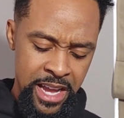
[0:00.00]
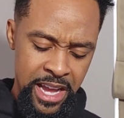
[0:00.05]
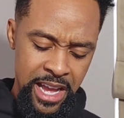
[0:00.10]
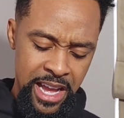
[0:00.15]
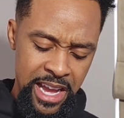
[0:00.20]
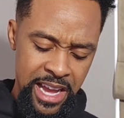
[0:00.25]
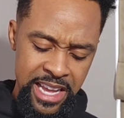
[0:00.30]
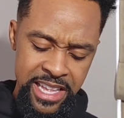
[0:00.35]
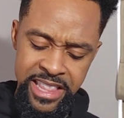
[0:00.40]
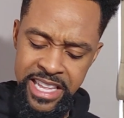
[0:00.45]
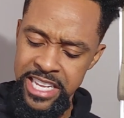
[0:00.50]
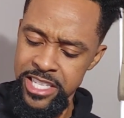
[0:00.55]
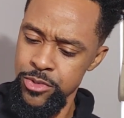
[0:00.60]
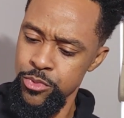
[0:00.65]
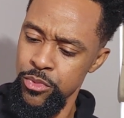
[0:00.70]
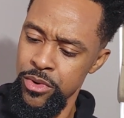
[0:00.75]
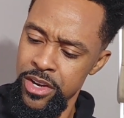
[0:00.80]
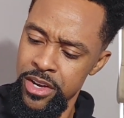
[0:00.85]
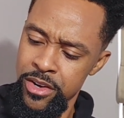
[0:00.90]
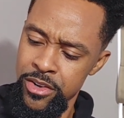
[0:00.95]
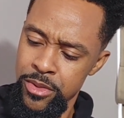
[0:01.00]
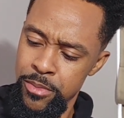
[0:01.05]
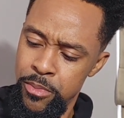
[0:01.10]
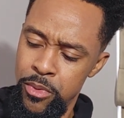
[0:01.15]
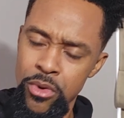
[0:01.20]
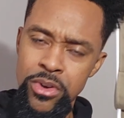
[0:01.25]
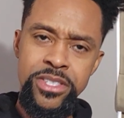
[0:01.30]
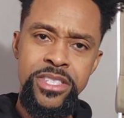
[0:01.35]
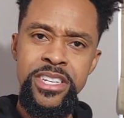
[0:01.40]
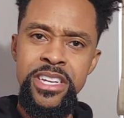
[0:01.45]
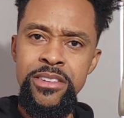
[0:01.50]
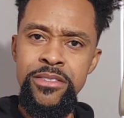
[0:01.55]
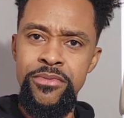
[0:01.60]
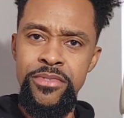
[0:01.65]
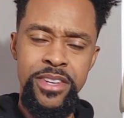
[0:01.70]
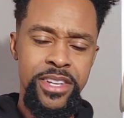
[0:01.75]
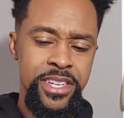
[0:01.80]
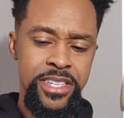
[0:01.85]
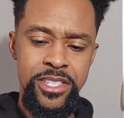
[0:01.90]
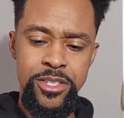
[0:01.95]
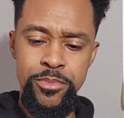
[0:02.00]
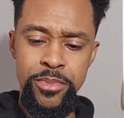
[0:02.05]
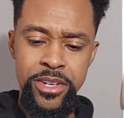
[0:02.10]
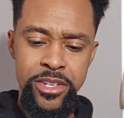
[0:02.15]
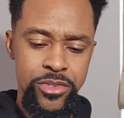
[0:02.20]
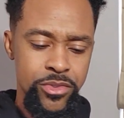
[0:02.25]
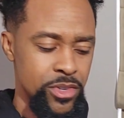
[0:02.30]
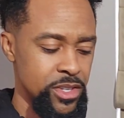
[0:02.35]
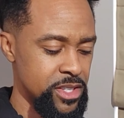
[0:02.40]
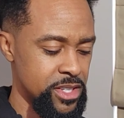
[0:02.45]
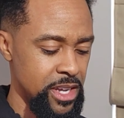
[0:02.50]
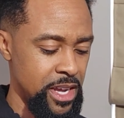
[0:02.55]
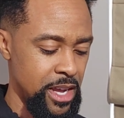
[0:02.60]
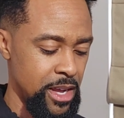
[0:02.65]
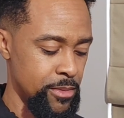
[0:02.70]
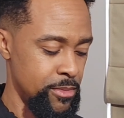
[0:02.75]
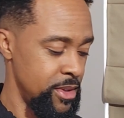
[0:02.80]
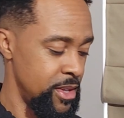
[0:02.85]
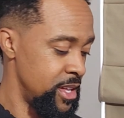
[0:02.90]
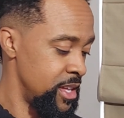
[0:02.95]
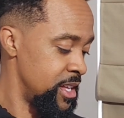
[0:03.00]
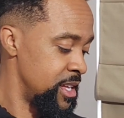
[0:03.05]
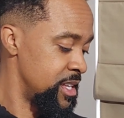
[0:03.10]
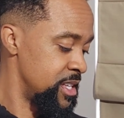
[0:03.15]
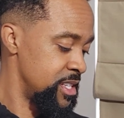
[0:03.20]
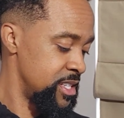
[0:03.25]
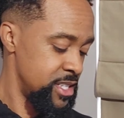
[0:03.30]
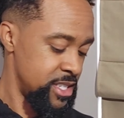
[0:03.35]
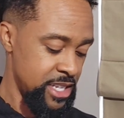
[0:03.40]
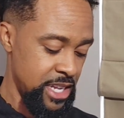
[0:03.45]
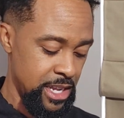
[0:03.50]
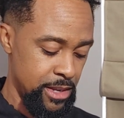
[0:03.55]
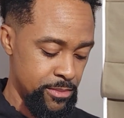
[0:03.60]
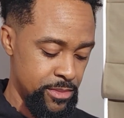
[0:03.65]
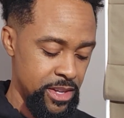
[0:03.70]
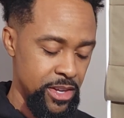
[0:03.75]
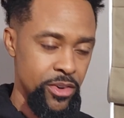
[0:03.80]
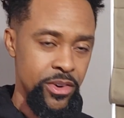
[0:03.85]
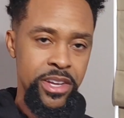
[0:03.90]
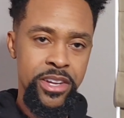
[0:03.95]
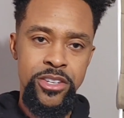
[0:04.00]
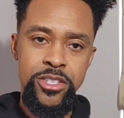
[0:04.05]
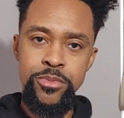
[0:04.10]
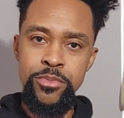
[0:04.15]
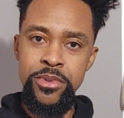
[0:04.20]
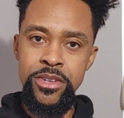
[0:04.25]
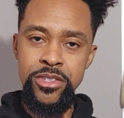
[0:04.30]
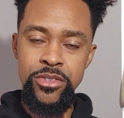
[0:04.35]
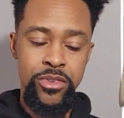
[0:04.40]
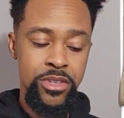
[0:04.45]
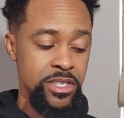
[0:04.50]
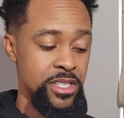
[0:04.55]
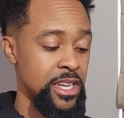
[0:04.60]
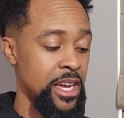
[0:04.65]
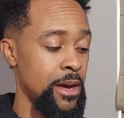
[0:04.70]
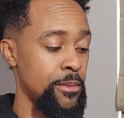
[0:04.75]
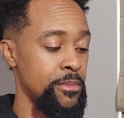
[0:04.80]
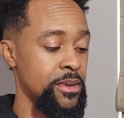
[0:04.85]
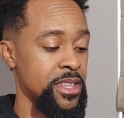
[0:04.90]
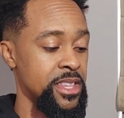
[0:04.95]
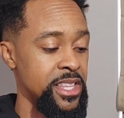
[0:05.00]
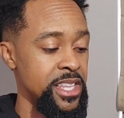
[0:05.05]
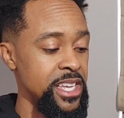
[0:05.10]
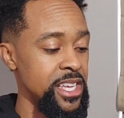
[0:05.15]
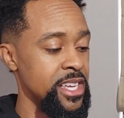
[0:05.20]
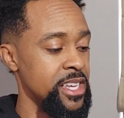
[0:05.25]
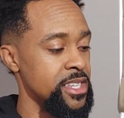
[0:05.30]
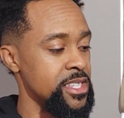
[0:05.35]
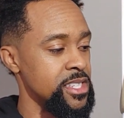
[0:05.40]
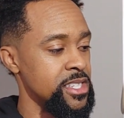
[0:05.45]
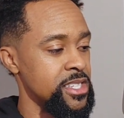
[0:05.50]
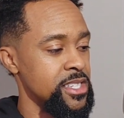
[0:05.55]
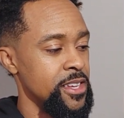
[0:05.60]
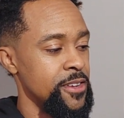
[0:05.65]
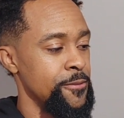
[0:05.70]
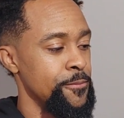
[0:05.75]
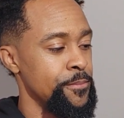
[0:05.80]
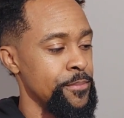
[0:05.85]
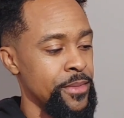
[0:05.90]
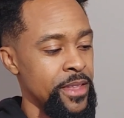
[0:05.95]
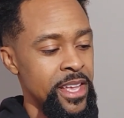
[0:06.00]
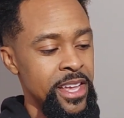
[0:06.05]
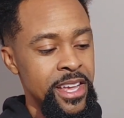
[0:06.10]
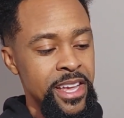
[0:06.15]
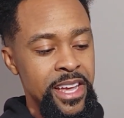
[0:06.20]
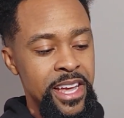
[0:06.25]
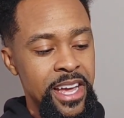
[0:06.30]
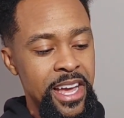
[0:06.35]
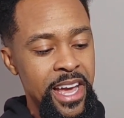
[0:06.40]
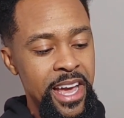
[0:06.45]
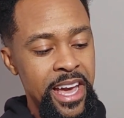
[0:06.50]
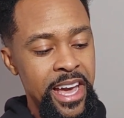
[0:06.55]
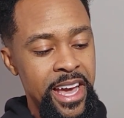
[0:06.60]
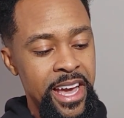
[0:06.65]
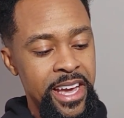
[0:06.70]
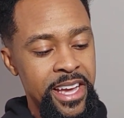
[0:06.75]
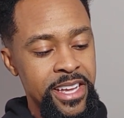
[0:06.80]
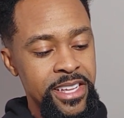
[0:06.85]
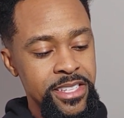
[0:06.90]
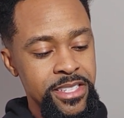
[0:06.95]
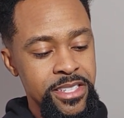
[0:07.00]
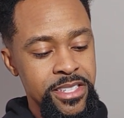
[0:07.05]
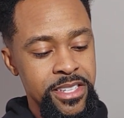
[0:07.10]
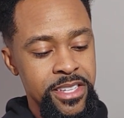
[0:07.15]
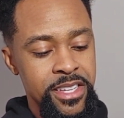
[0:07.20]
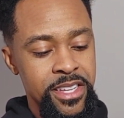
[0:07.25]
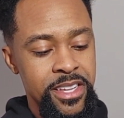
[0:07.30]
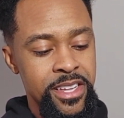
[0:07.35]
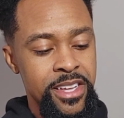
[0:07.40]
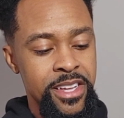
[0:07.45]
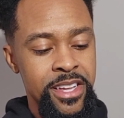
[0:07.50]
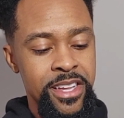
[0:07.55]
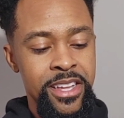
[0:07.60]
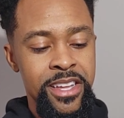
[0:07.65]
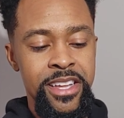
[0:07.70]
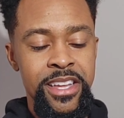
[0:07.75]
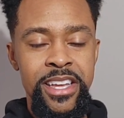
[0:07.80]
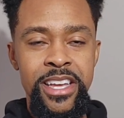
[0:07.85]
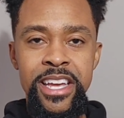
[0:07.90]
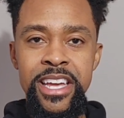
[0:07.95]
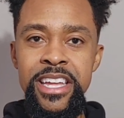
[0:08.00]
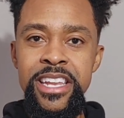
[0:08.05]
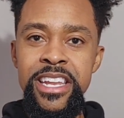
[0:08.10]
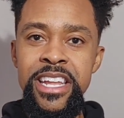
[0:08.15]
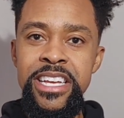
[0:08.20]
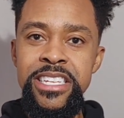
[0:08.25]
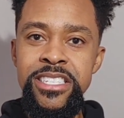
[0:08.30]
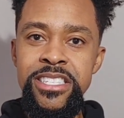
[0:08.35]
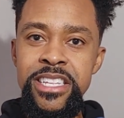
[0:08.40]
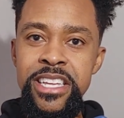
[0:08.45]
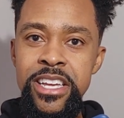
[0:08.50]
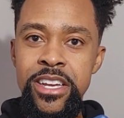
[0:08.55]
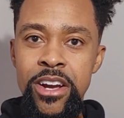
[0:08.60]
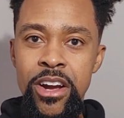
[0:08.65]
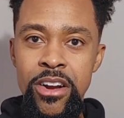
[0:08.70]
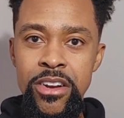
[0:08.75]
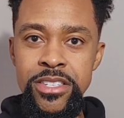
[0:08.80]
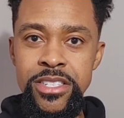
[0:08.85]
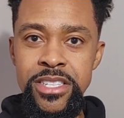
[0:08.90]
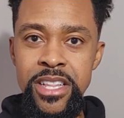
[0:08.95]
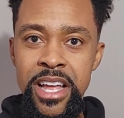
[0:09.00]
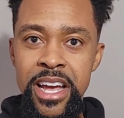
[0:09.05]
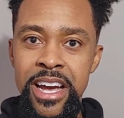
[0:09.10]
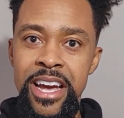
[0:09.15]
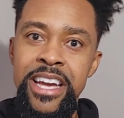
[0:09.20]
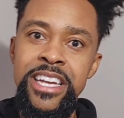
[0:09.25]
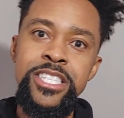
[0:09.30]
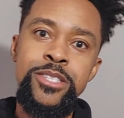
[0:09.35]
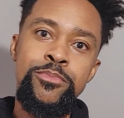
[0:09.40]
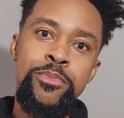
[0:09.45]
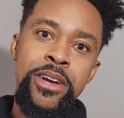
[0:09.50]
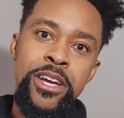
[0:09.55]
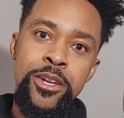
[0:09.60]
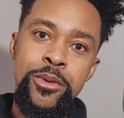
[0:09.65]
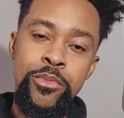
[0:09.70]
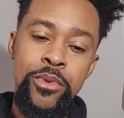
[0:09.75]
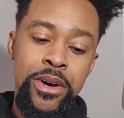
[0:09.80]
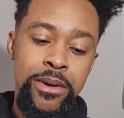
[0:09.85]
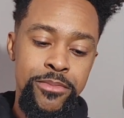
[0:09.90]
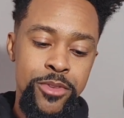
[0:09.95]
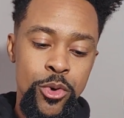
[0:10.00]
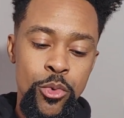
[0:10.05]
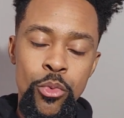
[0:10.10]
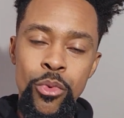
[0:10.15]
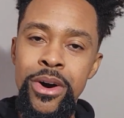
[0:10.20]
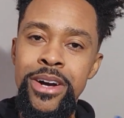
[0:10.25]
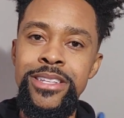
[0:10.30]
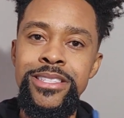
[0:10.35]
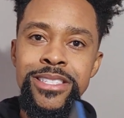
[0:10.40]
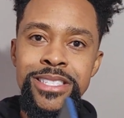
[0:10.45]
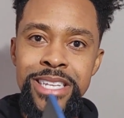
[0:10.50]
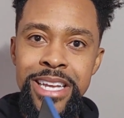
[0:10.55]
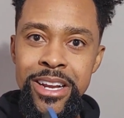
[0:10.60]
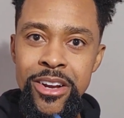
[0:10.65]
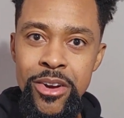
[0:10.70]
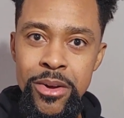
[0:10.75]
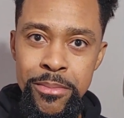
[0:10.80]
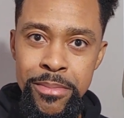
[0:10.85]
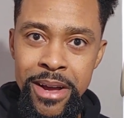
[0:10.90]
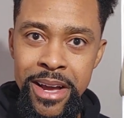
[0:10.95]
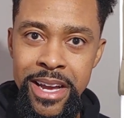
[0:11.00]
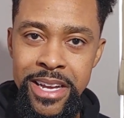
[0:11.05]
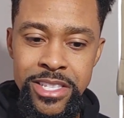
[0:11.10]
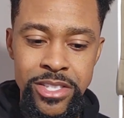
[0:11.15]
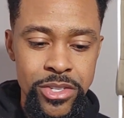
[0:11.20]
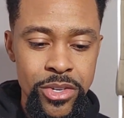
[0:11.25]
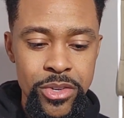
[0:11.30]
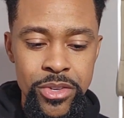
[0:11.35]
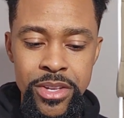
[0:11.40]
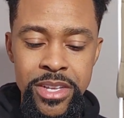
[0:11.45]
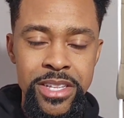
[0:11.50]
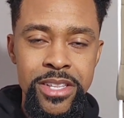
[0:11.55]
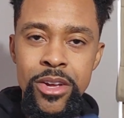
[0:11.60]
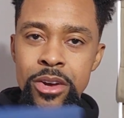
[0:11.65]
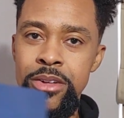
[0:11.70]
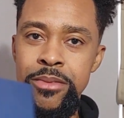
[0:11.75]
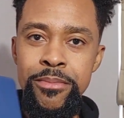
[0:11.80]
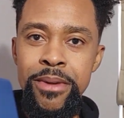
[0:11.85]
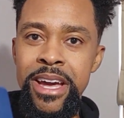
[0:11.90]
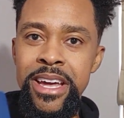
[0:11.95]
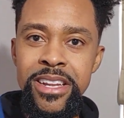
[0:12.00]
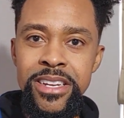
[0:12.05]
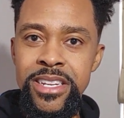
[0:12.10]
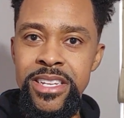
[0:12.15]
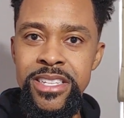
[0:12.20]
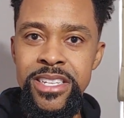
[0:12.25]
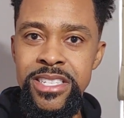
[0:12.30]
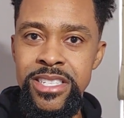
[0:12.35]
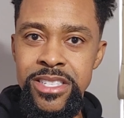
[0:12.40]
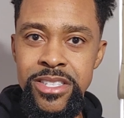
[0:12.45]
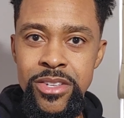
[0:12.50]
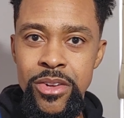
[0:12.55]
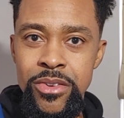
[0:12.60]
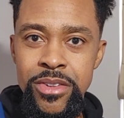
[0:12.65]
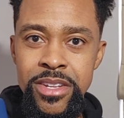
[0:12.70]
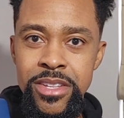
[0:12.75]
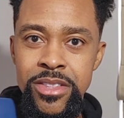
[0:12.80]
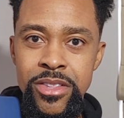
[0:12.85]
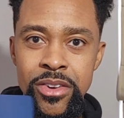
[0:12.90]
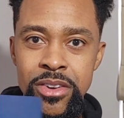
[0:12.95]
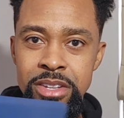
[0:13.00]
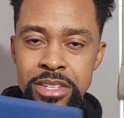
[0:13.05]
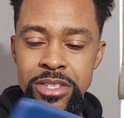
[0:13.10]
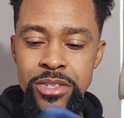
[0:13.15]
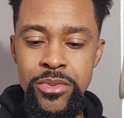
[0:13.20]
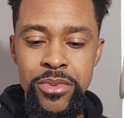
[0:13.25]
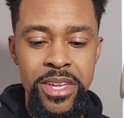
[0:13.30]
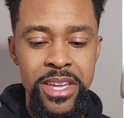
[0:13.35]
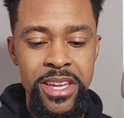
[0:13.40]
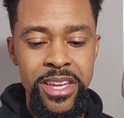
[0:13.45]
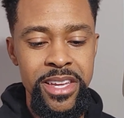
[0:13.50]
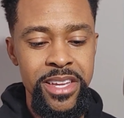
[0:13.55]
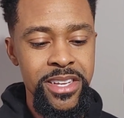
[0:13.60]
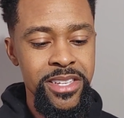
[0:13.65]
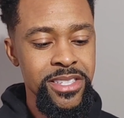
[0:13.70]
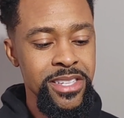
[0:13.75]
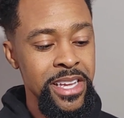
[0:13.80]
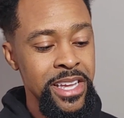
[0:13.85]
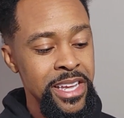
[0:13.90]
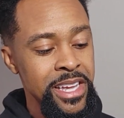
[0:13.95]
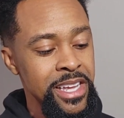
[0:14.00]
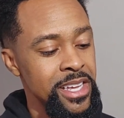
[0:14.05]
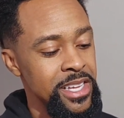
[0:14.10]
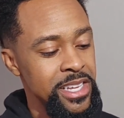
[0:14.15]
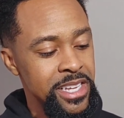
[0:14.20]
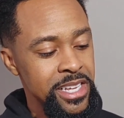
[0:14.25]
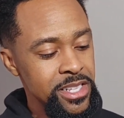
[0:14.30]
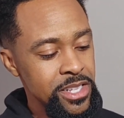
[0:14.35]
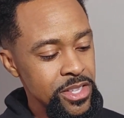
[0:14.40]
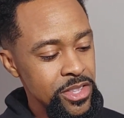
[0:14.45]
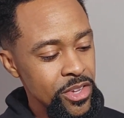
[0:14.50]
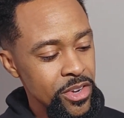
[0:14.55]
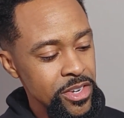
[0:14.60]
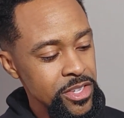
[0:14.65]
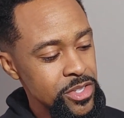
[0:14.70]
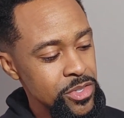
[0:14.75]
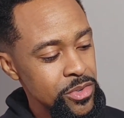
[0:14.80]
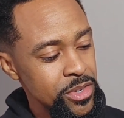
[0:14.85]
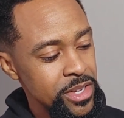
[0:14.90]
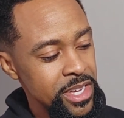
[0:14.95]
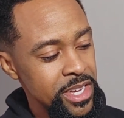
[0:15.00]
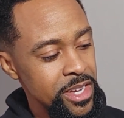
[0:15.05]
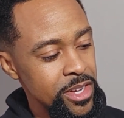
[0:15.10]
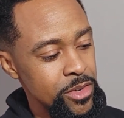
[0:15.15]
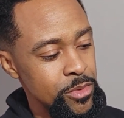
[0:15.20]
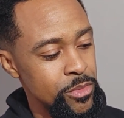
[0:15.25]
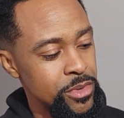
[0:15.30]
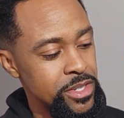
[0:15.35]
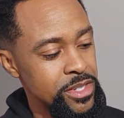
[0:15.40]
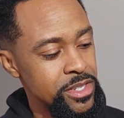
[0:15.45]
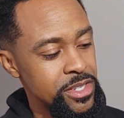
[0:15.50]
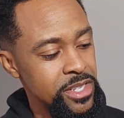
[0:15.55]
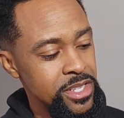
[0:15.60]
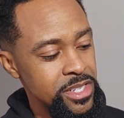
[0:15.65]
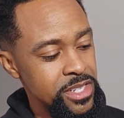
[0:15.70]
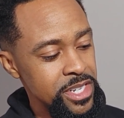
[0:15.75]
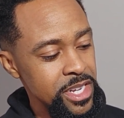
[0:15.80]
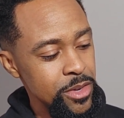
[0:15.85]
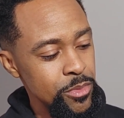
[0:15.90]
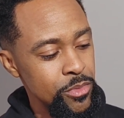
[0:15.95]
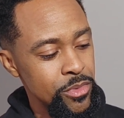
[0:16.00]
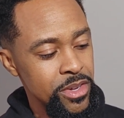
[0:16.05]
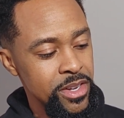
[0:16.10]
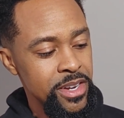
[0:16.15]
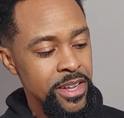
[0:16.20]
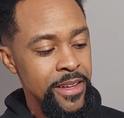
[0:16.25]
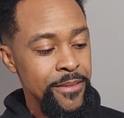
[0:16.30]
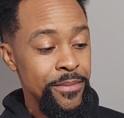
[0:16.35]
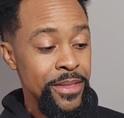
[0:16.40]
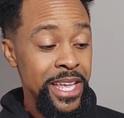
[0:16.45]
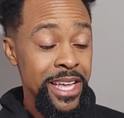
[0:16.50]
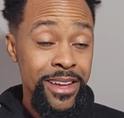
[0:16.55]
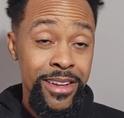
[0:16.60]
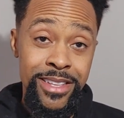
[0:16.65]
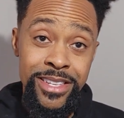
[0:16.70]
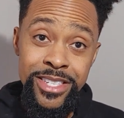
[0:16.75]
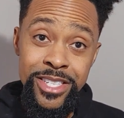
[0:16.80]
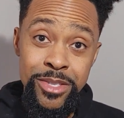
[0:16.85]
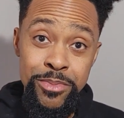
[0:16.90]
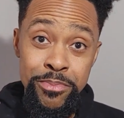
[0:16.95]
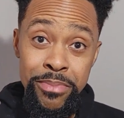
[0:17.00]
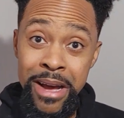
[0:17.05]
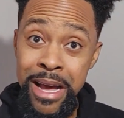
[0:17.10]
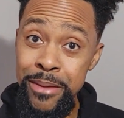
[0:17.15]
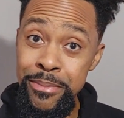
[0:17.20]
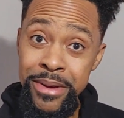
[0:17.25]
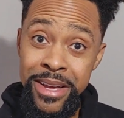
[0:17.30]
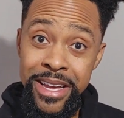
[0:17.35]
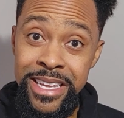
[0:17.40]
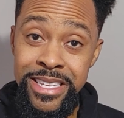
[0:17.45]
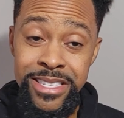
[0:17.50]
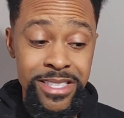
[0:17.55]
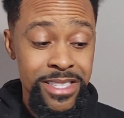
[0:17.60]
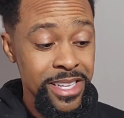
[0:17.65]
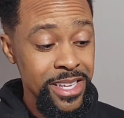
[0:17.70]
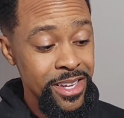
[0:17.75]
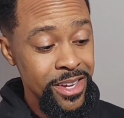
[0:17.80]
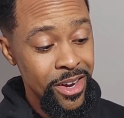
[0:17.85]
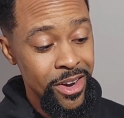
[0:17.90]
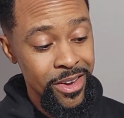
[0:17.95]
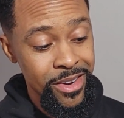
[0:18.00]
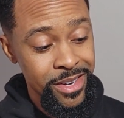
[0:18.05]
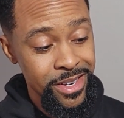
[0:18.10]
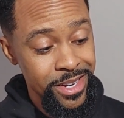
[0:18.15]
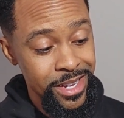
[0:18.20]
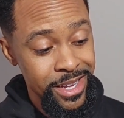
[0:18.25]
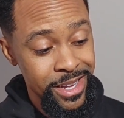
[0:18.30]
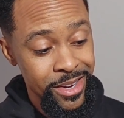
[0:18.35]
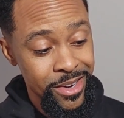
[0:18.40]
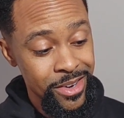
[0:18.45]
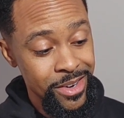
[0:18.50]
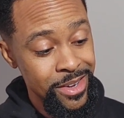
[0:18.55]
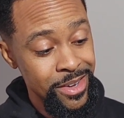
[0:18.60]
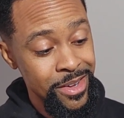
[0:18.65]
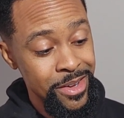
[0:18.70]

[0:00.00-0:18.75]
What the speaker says: And that's where the port's in for this. Speakers on the top, same deal here, speakers on the top, but this has an SD card slot, expandable up to 1 terabyte. So it don't matter that this is only 32 gigs. Get the 32 gig one, the cheap one, and just pop SD card in there.